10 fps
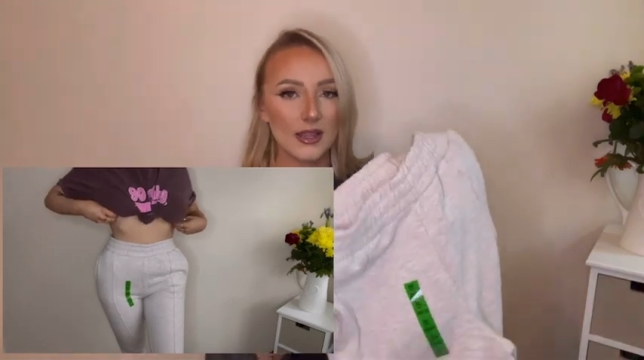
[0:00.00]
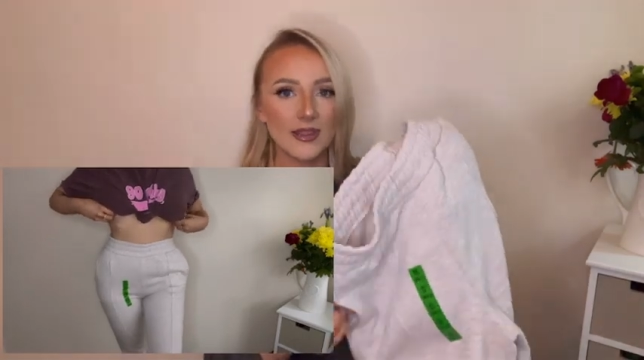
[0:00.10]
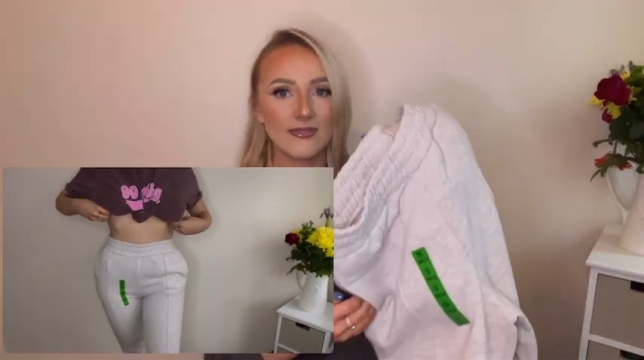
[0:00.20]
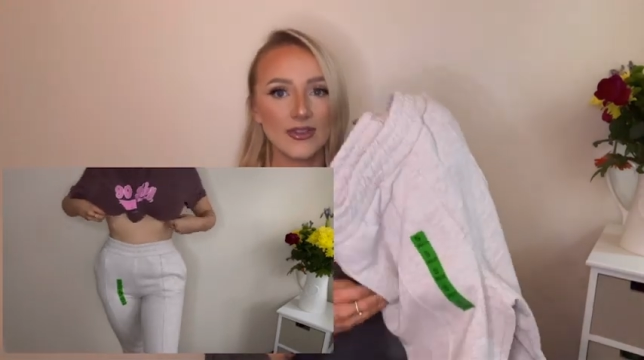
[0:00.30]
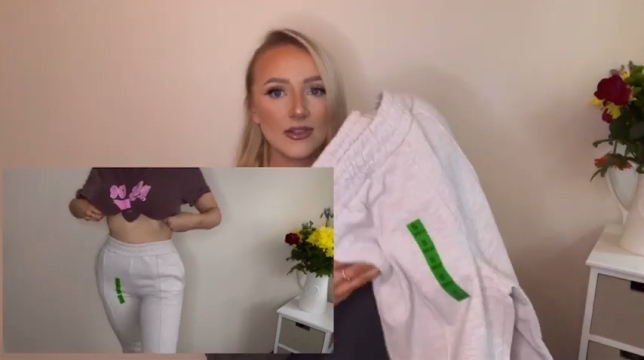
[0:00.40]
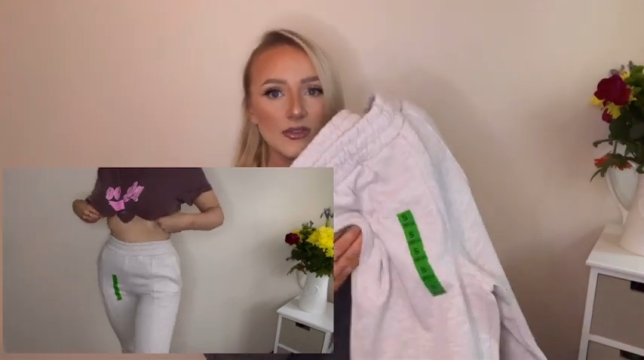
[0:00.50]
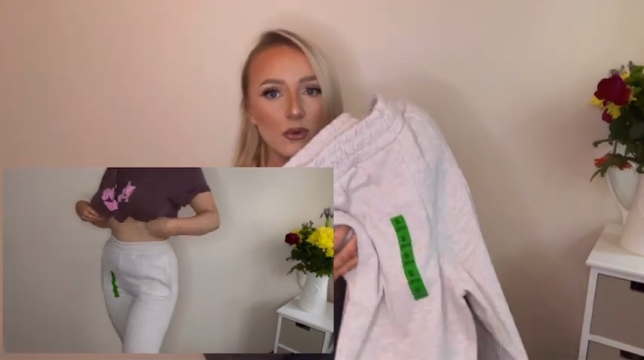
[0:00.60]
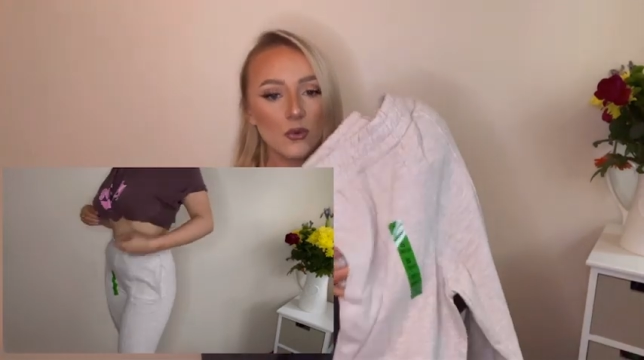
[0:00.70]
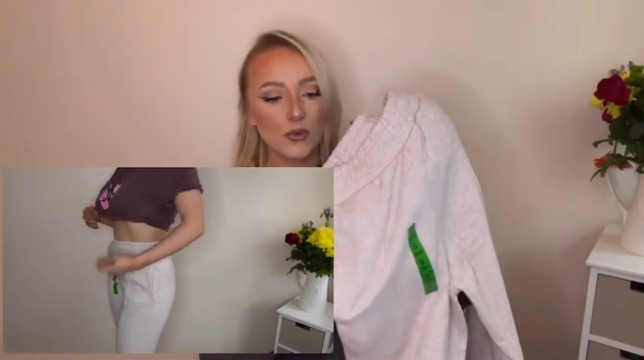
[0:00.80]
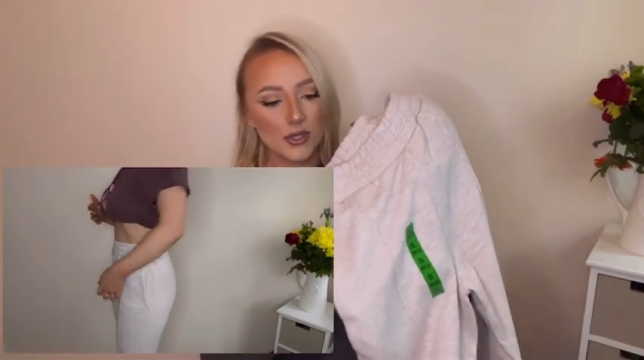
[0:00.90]
They've
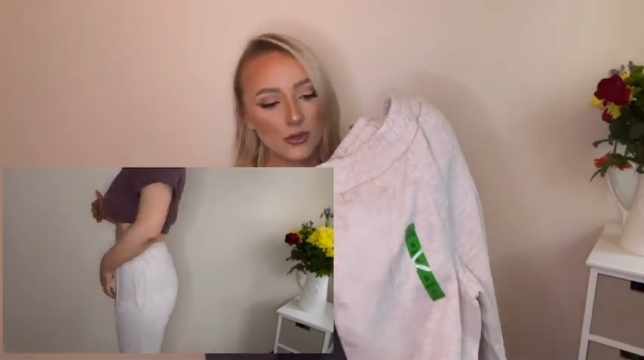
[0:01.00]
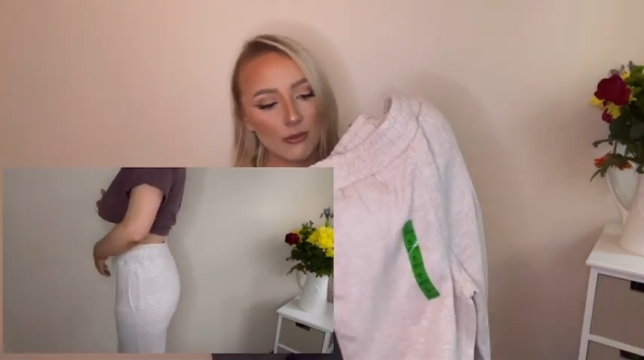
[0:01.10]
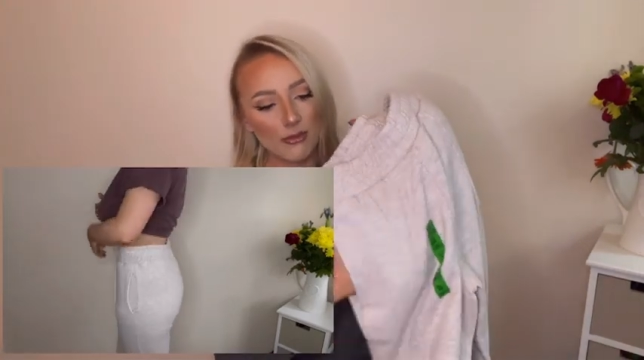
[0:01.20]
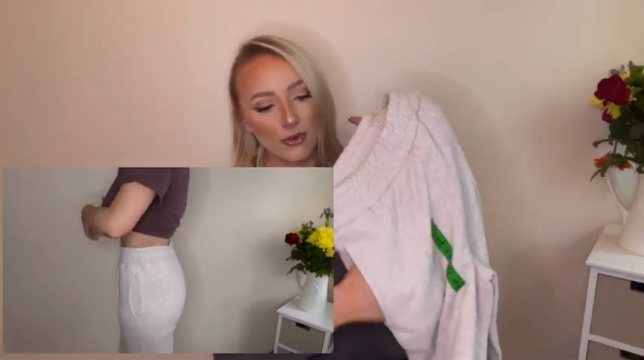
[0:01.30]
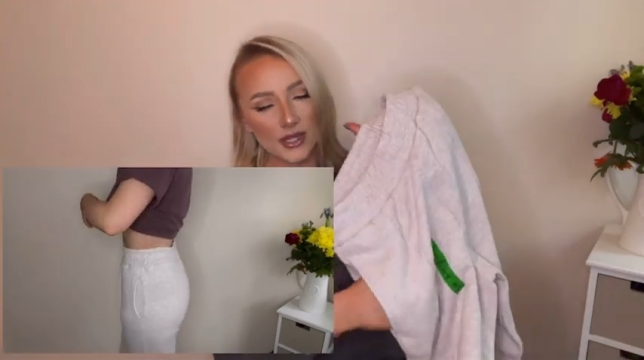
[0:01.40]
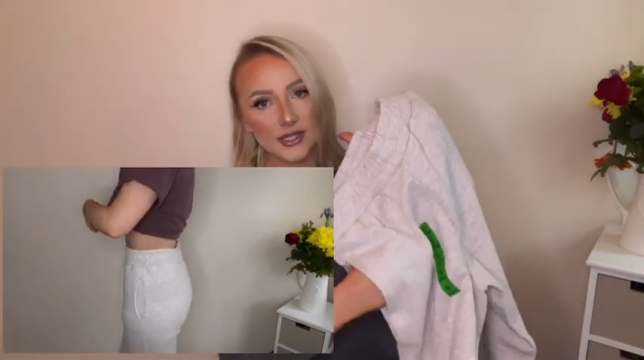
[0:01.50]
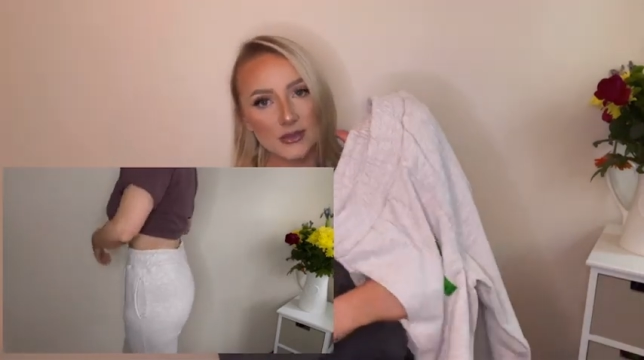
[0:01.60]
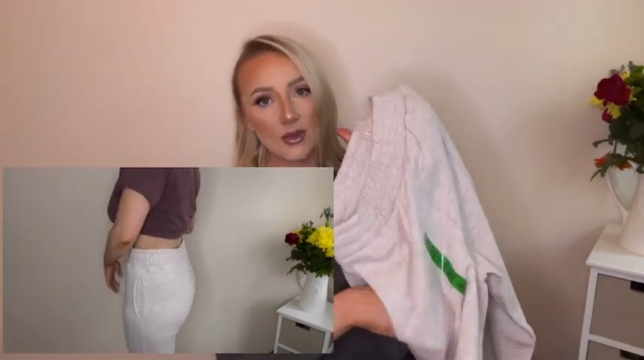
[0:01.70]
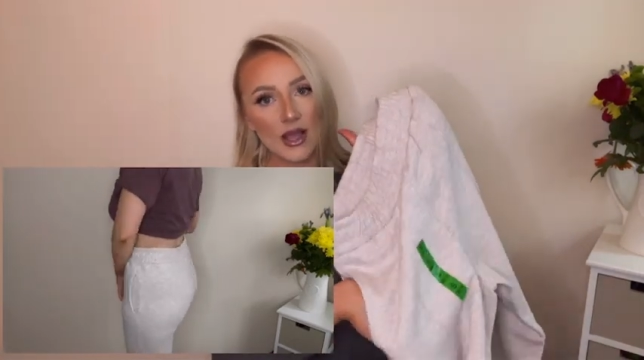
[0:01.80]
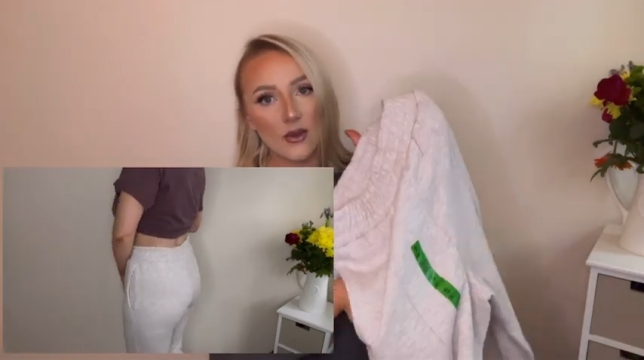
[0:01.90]
also got pockets as
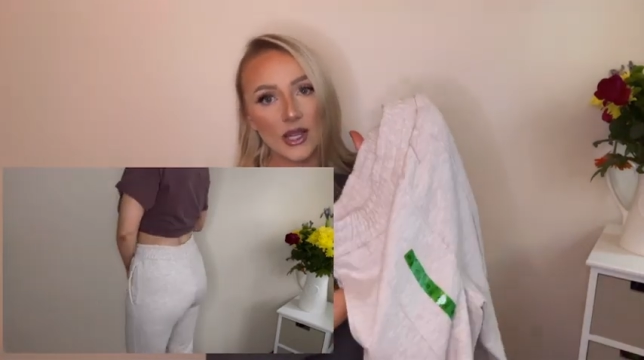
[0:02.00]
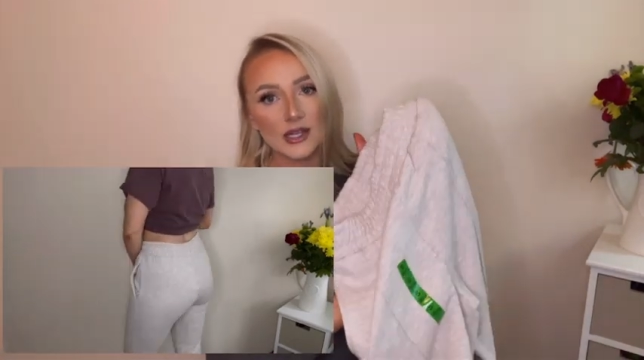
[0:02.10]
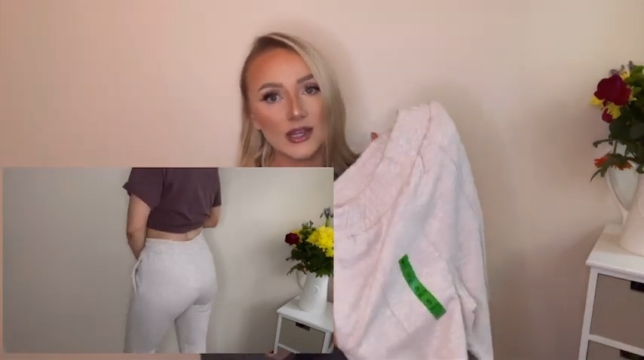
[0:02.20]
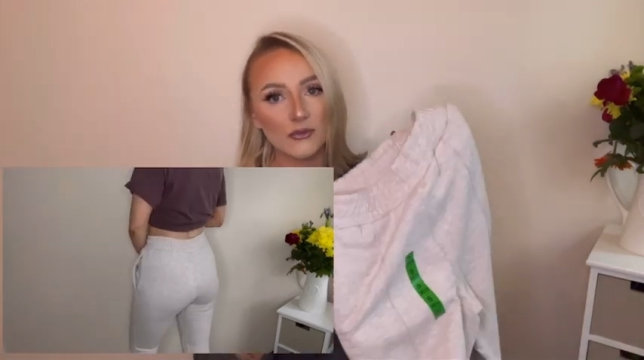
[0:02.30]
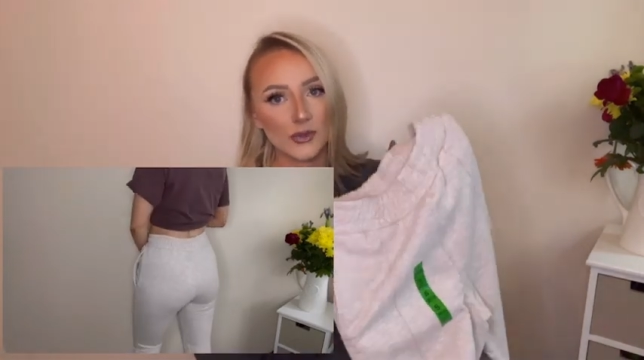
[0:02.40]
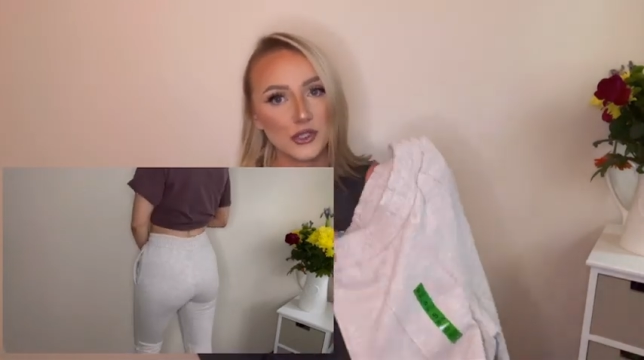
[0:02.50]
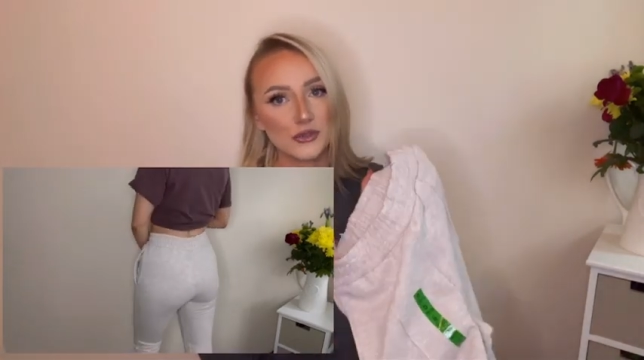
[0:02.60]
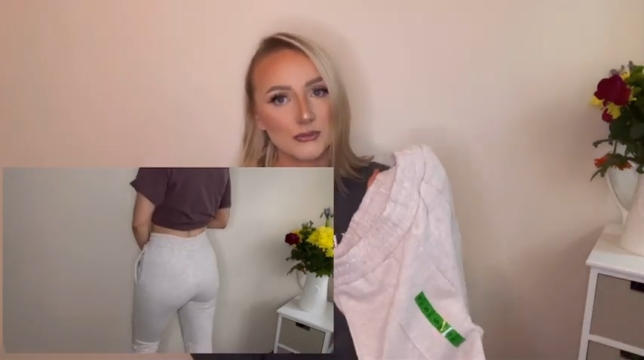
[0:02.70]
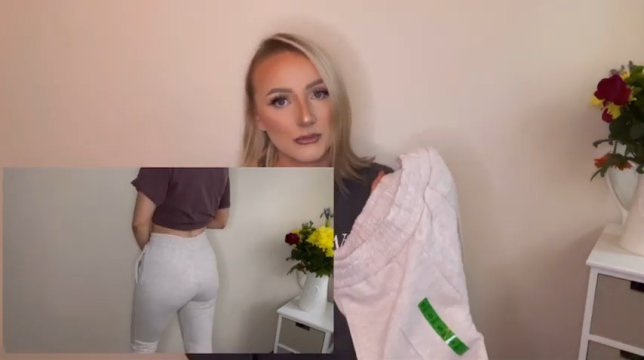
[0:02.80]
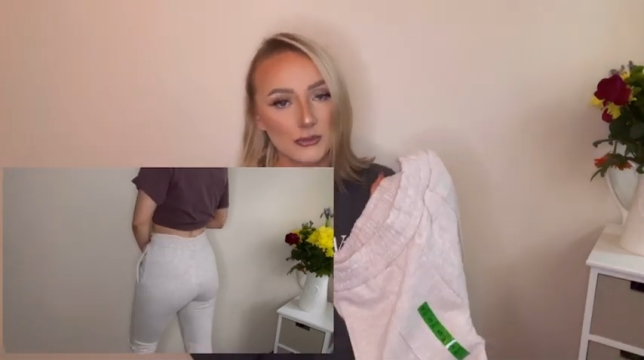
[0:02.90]
well. I love when a
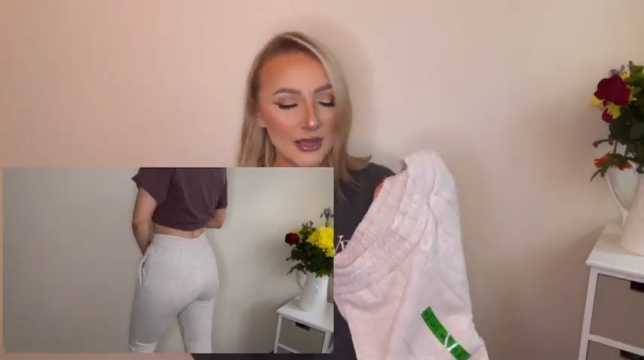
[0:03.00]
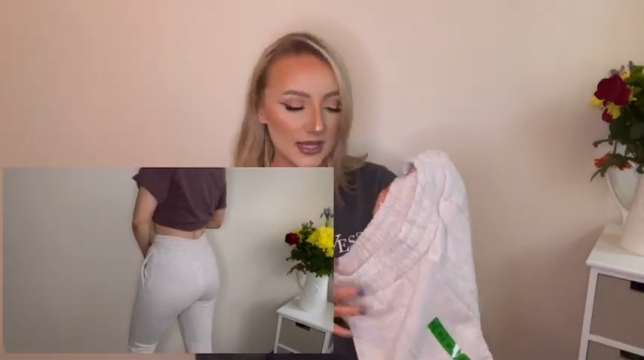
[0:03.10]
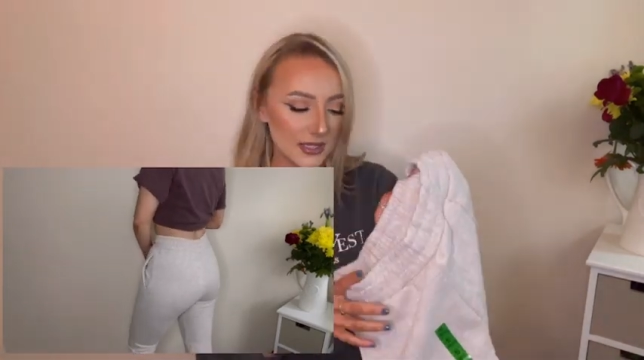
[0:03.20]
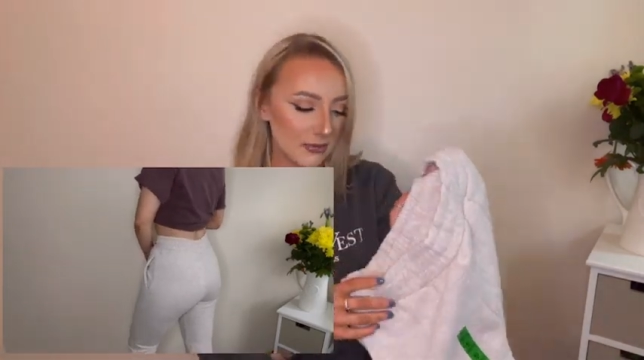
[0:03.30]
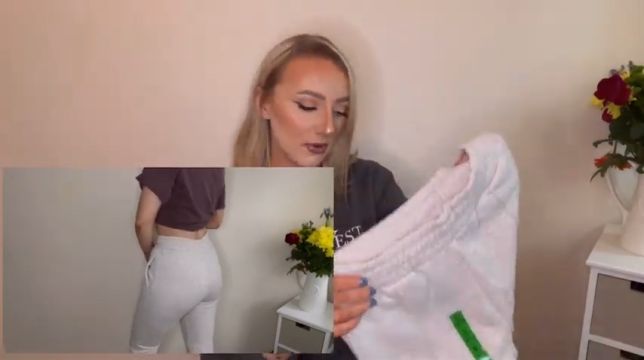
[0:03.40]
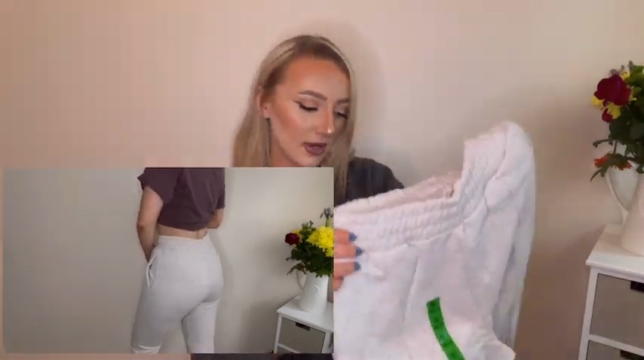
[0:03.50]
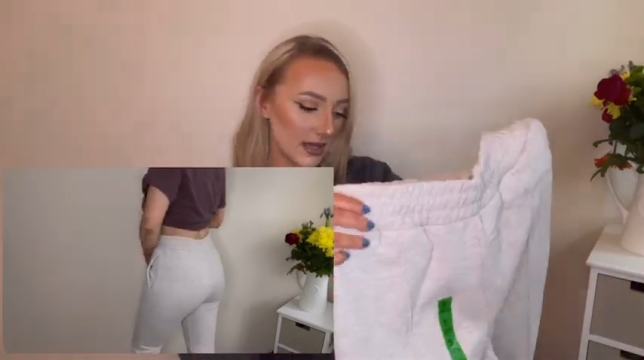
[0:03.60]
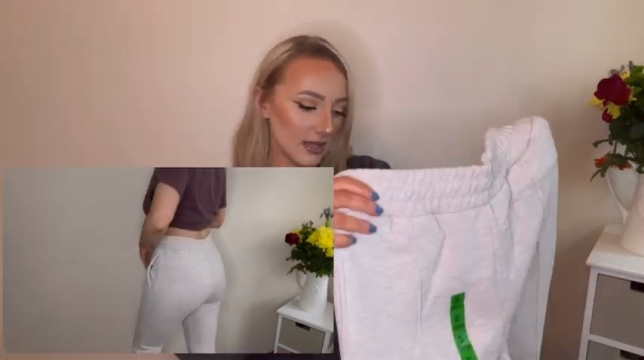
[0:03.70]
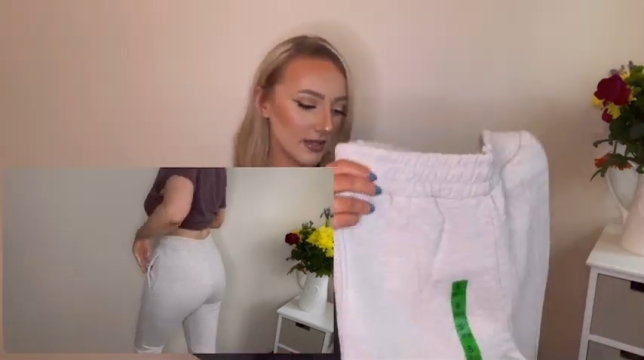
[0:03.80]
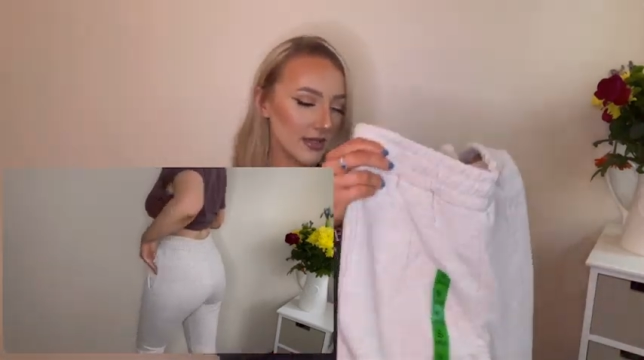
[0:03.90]
jogging bottom has
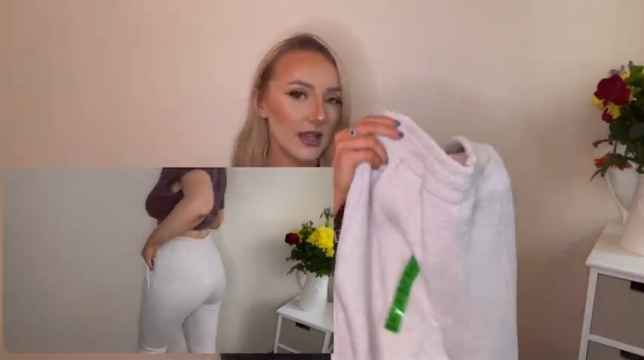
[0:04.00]
pockets.